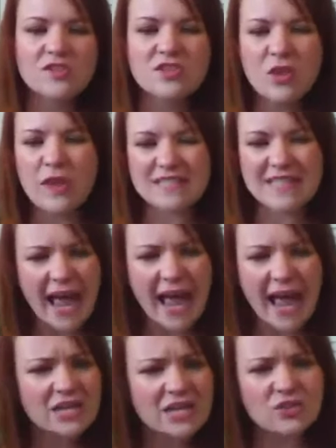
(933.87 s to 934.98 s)
Those are the things
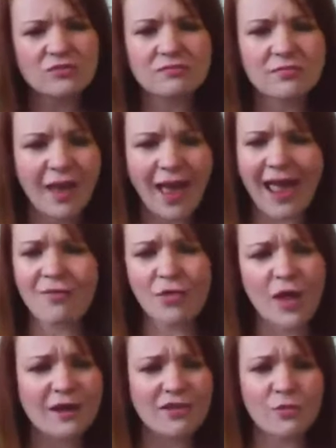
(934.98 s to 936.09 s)
I do. I
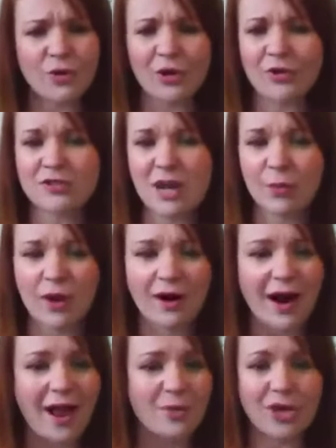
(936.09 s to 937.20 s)
haven't thought of the bring your own
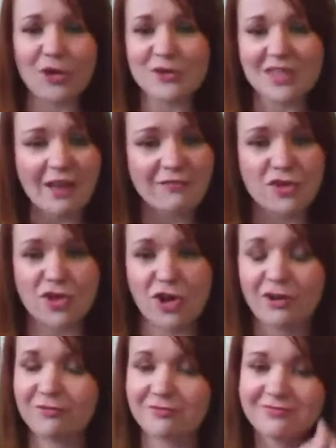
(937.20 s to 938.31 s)
Tupperware. I'm going to use that for
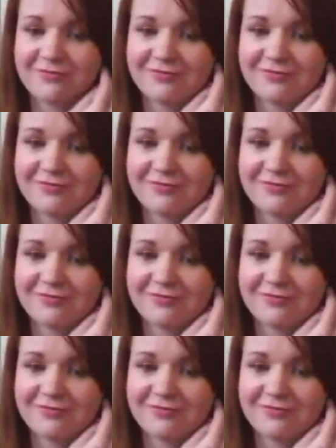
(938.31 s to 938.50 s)
sure.